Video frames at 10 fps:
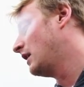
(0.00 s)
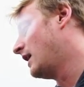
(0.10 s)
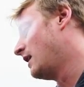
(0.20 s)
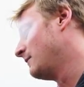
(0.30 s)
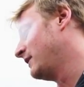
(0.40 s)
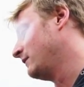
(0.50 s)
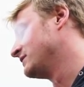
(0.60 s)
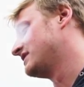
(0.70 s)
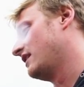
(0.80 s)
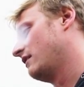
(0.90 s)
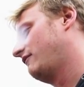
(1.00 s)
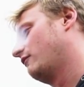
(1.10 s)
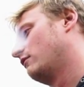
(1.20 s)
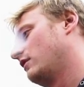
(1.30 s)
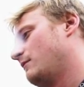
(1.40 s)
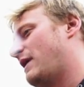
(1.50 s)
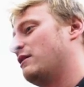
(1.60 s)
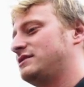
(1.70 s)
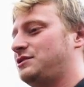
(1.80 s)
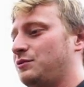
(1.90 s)
And it was there for
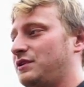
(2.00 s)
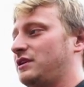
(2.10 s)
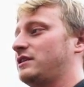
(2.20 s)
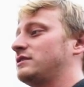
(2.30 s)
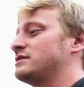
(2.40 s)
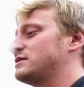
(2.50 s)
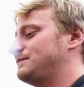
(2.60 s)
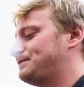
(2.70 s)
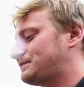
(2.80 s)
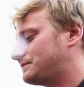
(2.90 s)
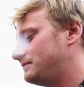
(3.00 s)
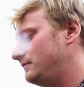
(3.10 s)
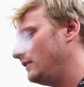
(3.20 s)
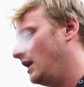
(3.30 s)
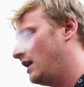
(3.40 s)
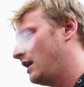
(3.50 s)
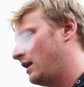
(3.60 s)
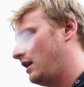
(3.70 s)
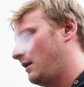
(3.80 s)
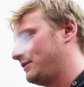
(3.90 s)
about 2 years,
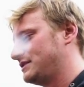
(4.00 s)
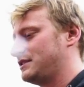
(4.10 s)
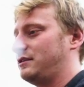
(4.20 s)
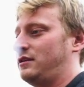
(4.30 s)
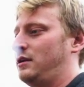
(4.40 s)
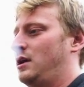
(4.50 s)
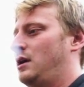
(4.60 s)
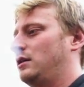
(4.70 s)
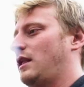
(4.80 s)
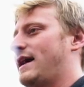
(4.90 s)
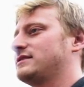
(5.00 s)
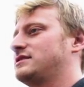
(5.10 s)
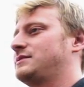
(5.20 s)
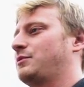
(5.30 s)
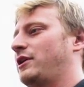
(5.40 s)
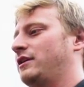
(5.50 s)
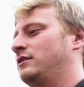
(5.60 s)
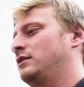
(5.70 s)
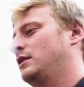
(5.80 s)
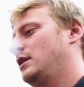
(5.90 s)
up until last spring,
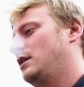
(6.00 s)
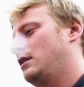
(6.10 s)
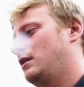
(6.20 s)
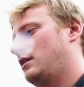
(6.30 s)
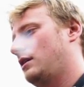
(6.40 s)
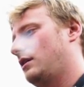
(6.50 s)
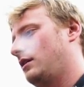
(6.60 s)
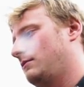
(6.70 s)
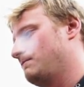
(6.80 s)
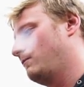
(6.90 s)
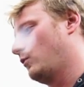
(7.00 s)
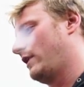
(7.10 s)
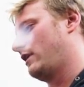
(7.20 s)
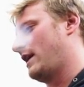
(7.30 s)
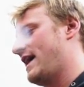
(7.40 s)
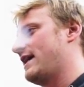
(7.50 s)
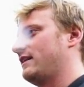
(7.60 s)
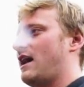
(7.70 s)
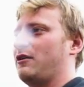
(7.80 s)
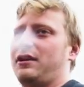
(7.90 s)
where I had
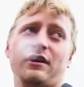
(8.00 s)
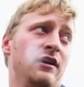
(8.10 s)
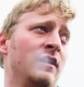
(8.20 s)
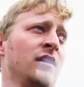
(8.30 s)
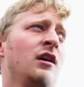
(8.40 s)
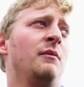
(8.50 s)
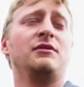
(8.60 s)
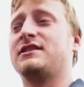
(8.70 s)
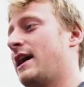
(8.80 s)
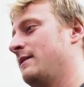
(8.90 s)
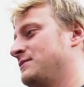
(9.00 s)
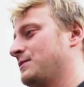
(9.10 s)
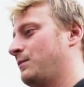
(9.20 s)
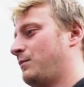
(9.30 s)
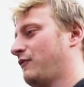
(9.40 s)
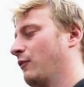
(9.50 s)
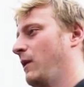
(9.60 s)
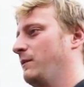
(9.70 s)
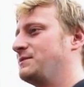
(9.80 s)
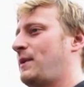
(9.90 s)
it out here a couple times
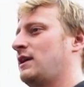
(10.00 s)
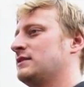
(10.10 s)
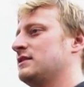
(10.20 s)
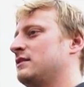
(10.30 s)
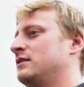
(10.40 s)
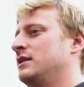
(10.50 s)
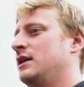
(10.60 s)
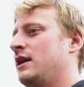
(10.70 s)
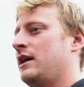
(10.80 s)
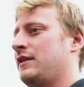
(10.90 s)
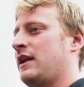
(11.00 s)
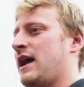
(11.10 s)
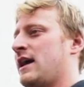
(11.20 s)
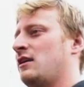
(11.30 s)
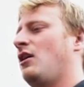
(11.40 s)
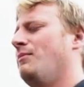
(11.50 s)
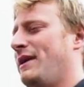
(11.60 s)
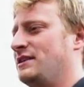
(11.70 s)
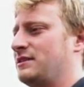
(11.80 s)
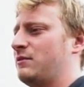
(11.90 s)
before it was painted, and then I had it all
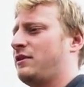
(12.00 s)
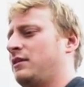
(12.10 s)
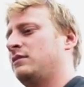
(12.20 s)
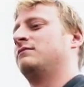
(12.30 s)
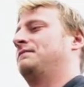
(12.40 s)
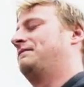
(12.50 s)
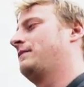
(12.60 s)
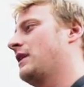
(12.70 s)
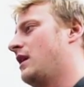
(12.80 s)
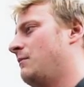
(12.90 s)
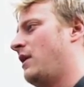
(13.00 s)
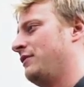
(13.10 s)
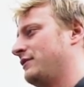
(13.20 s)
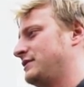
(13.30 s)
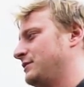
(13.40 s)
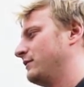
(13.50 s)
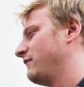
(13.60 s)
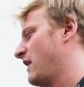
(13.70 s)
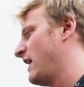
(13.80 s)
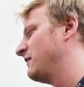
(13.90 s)
painted within a month or two
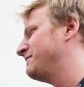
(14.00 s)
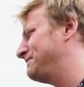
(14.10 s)
of that.